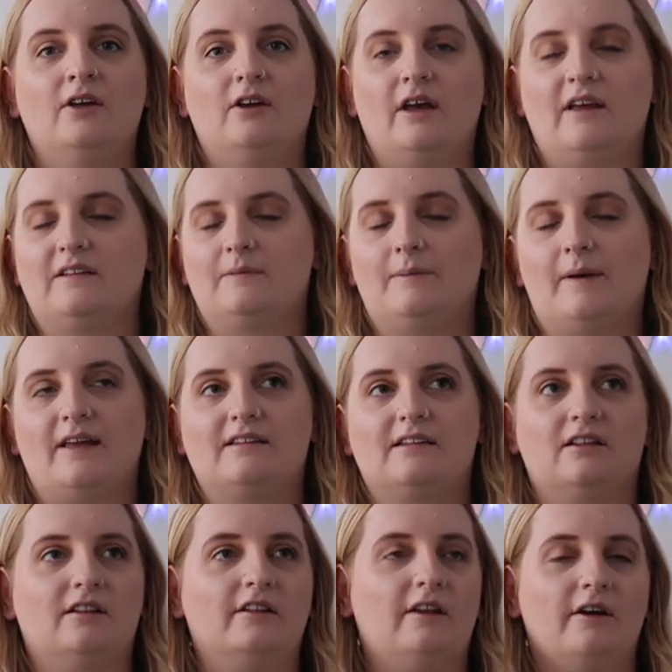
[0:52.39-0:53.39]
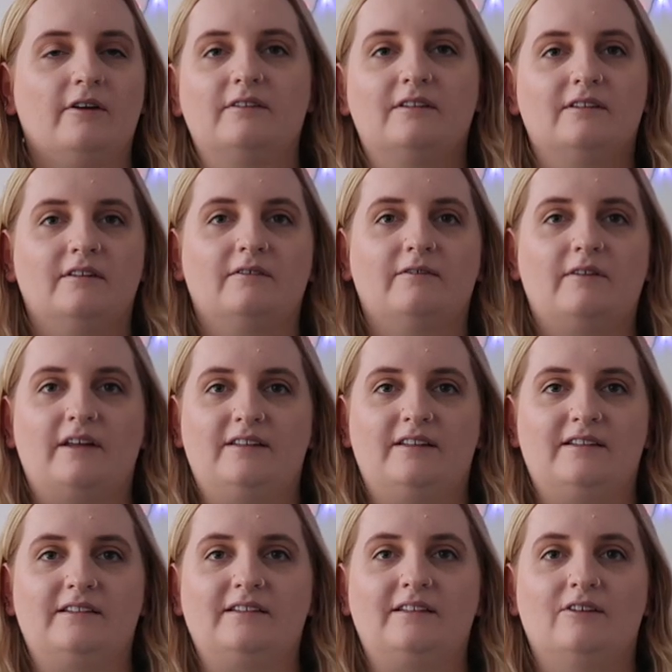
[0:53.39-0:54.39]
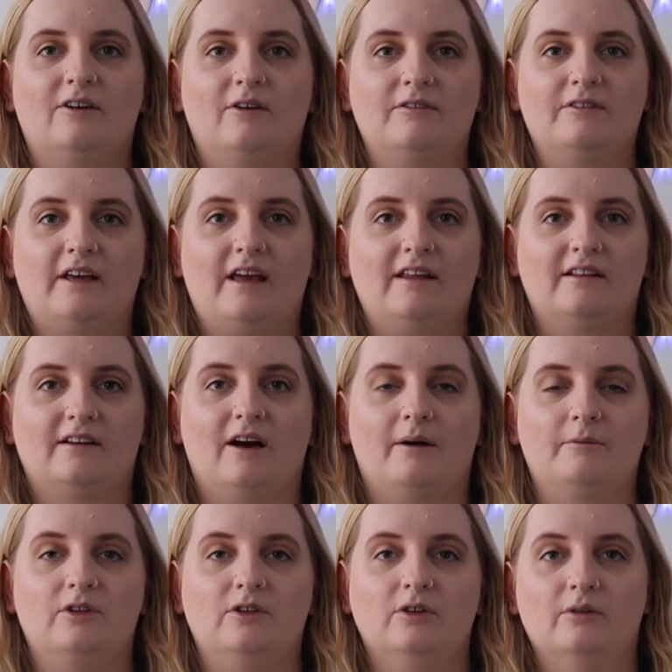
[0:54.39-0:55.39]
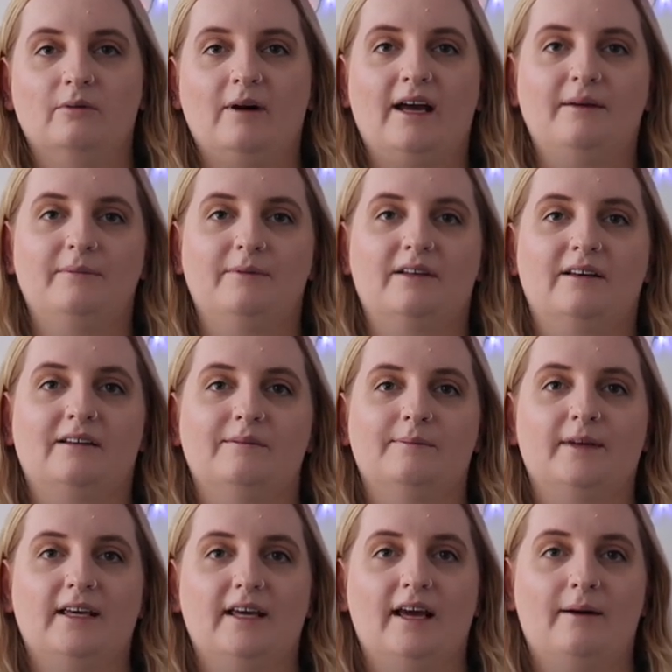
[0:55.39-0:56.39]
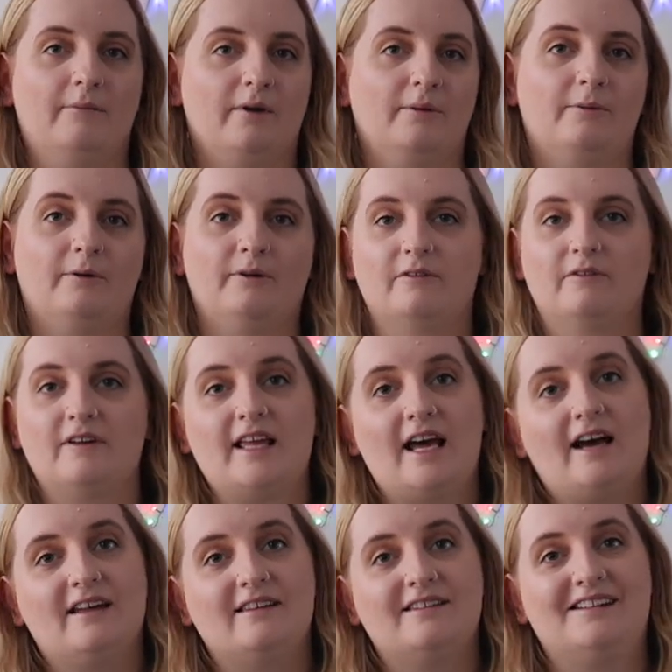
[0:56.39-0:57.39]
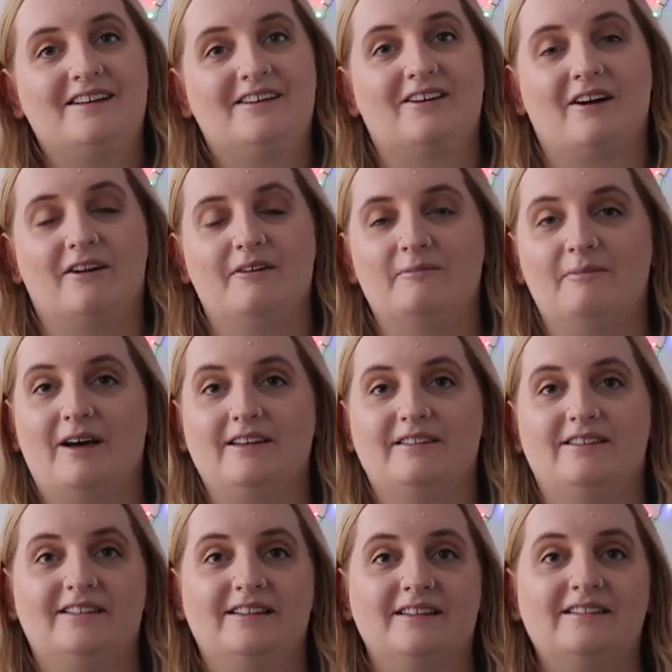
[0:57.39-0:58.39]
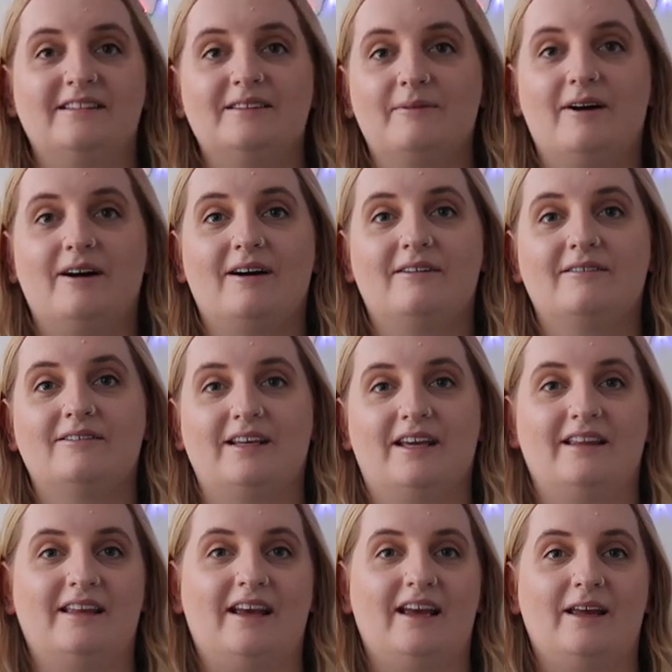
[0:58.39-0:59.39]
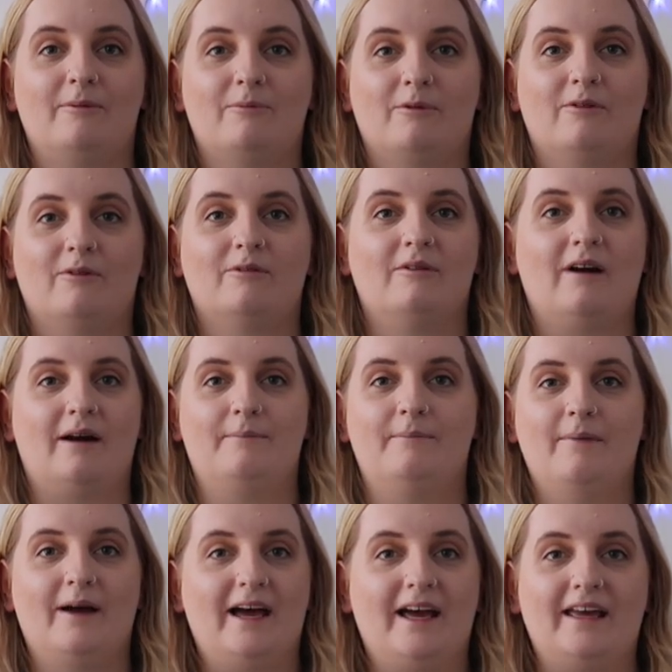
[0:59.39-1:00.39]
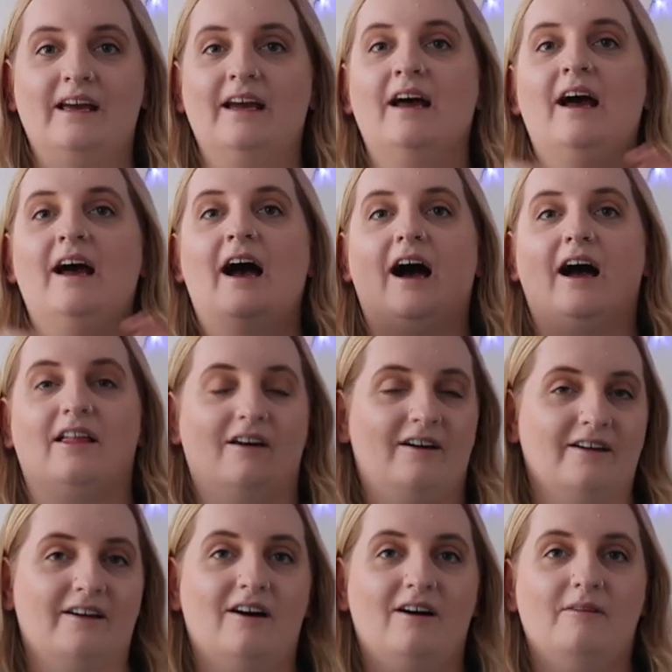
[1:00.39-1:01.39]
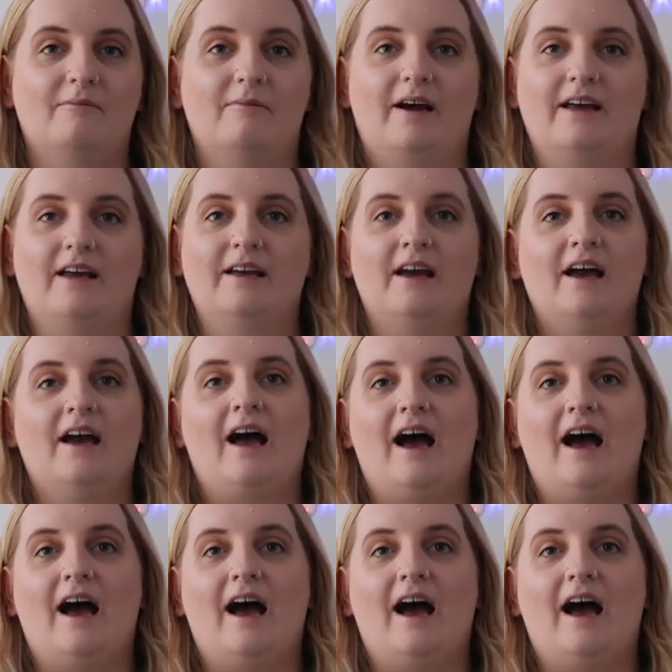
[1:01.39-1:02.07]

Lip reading: Expect loads of Disney content coming your way because me and my boyfriend Andy are going back to Disney World in April and May, and I can't wait.